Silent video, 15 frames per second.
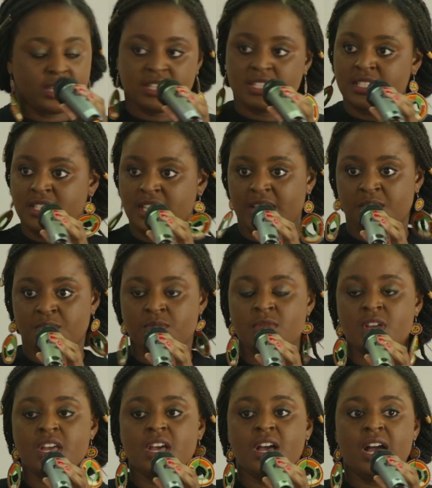not the same
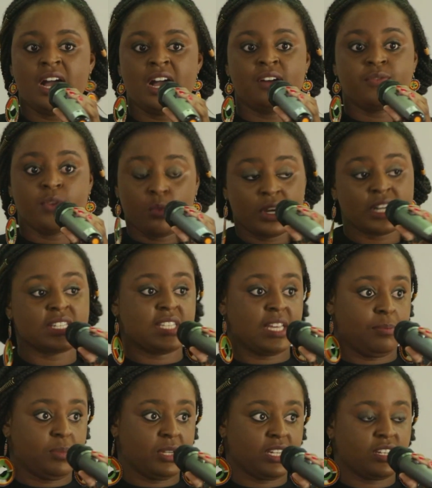for what is
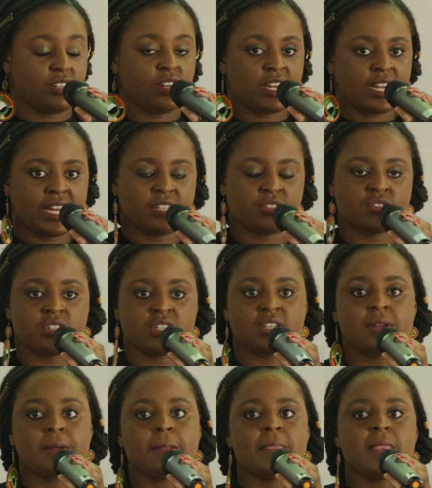happening in our
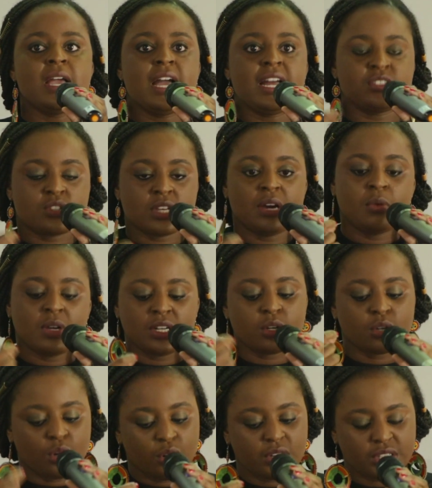country. And so I want
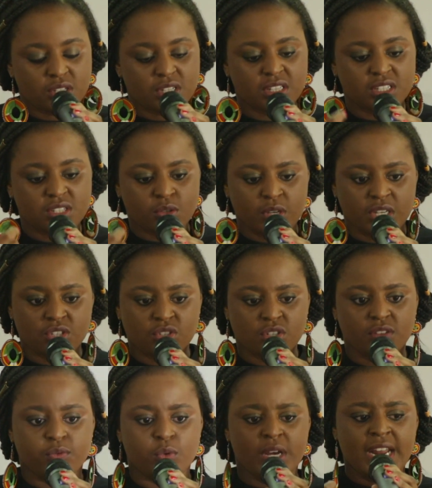to go into this
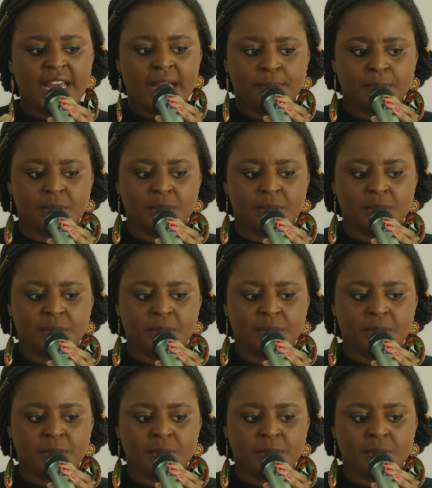question of what